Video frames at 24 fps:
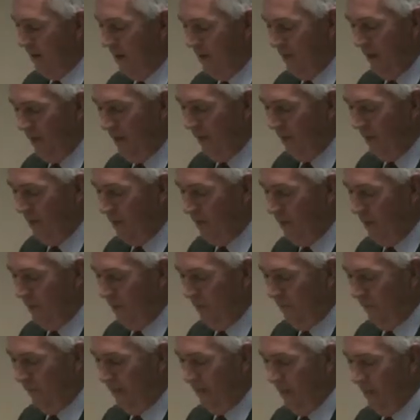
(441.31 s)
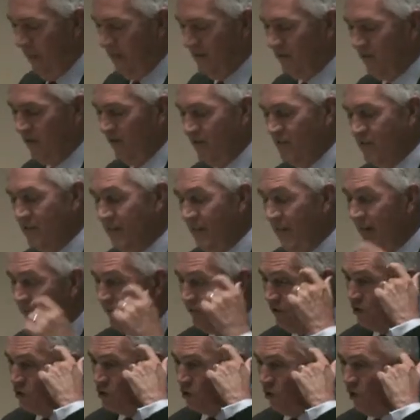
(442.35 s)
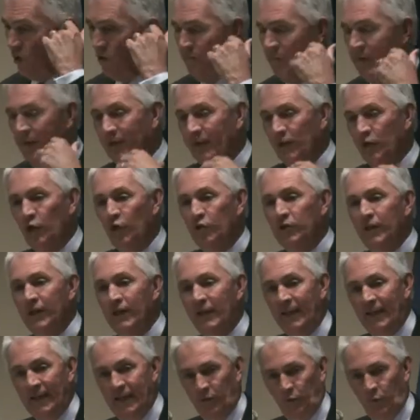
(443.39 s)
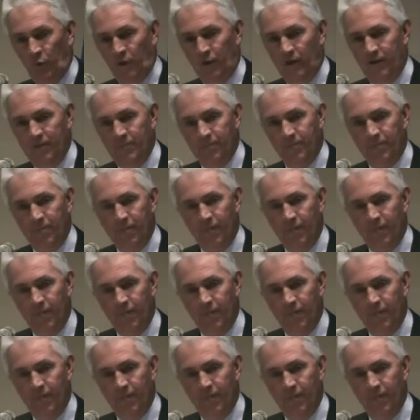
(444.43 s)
I made a commitment and asked our staff to join me in looking inward.